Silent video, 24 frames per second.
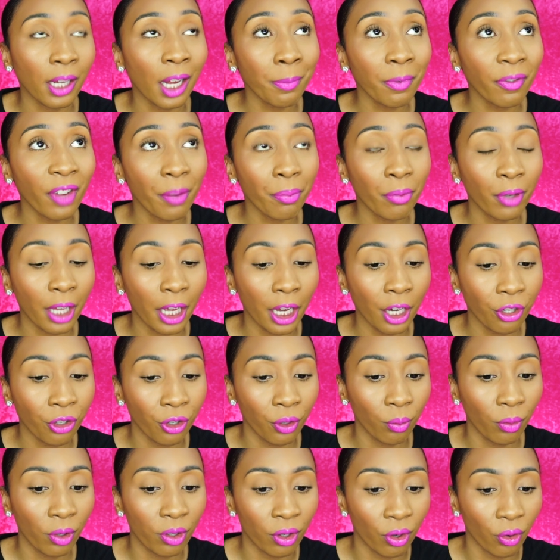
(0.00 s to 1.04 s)
Time of
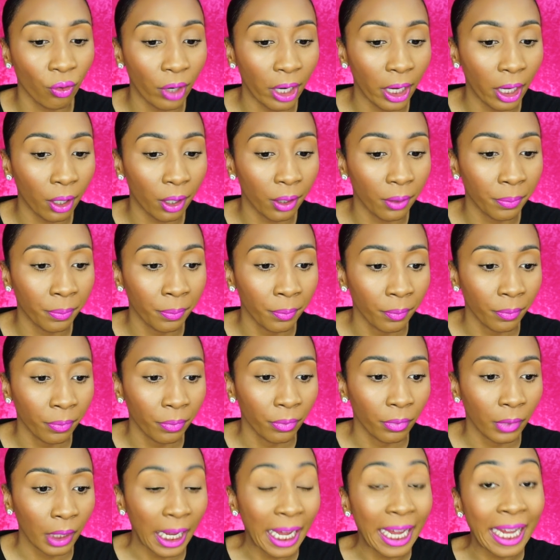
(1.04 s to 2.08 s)
application was around
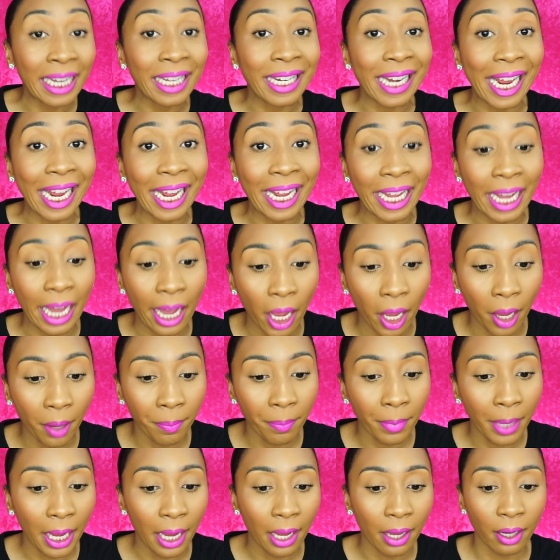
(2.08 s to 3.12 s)
8
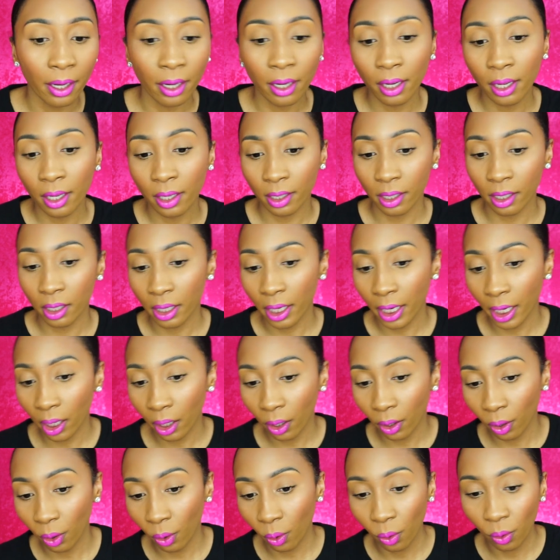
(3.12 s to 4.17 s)
a.m. and it is
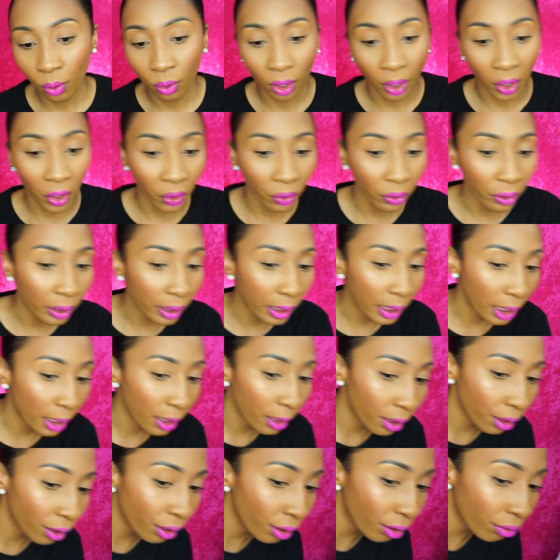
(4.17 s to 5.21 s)
now
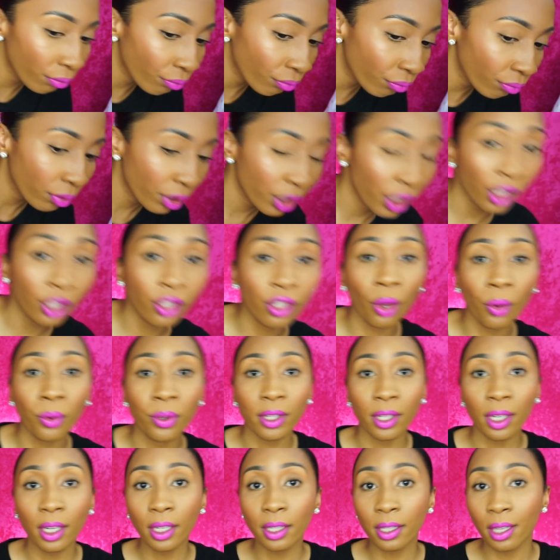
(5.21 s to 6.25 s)
currently
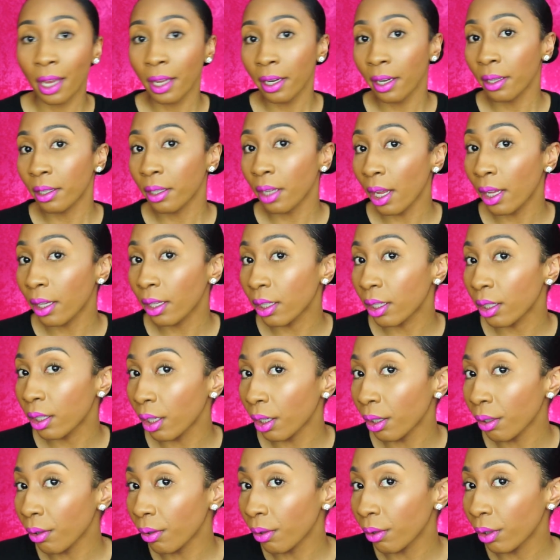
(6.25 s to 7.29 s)
6:06, and it's
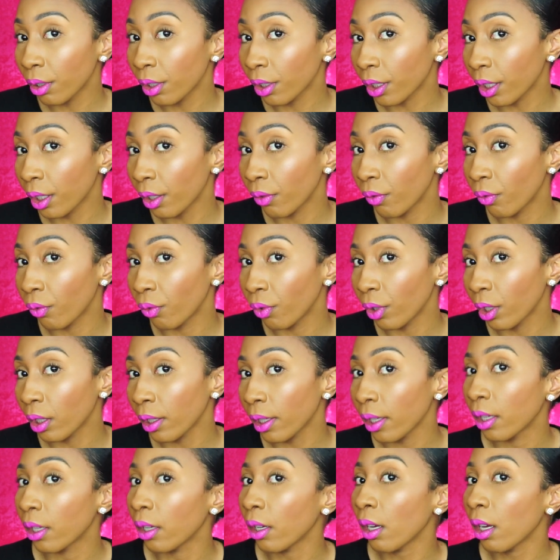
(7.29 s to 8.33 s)
still looking
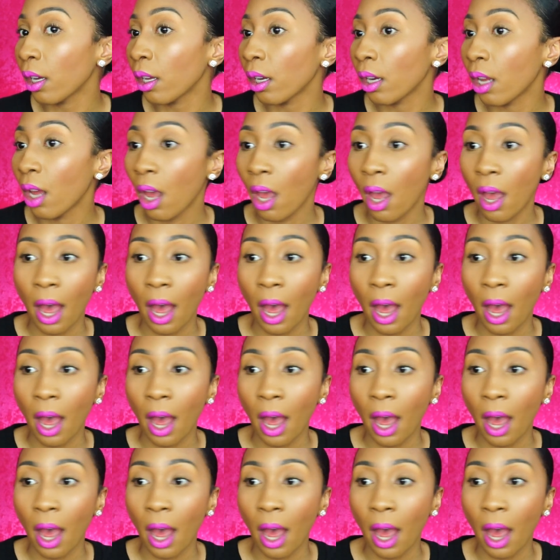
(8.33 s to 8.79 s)
really good.